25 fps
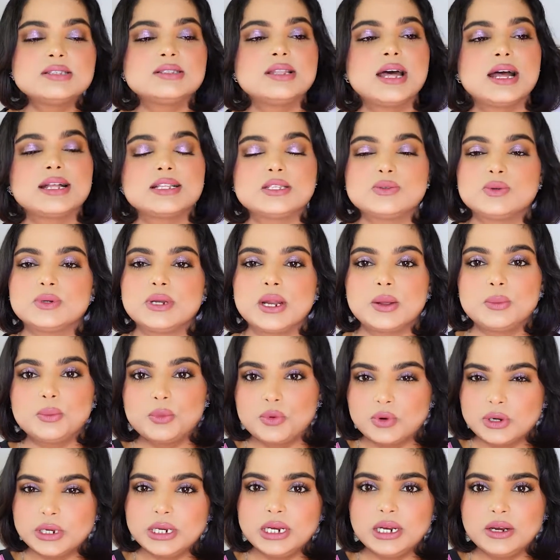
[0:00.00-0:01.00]
That's what I'm
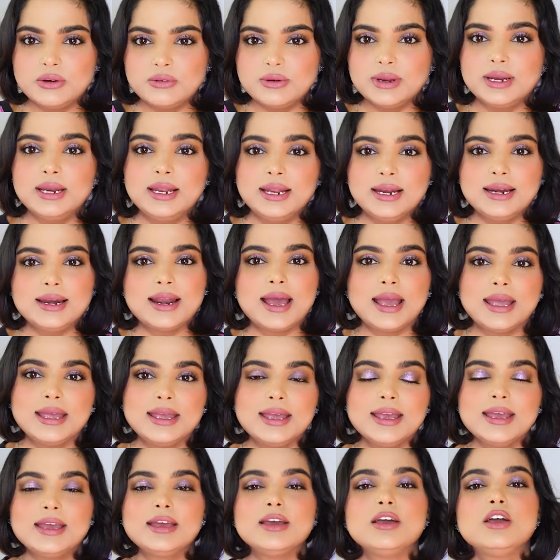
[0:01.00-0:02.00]
really
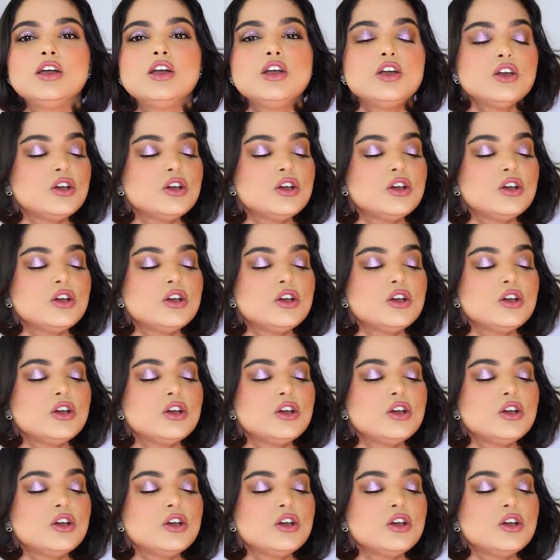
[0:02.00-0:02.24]
liking.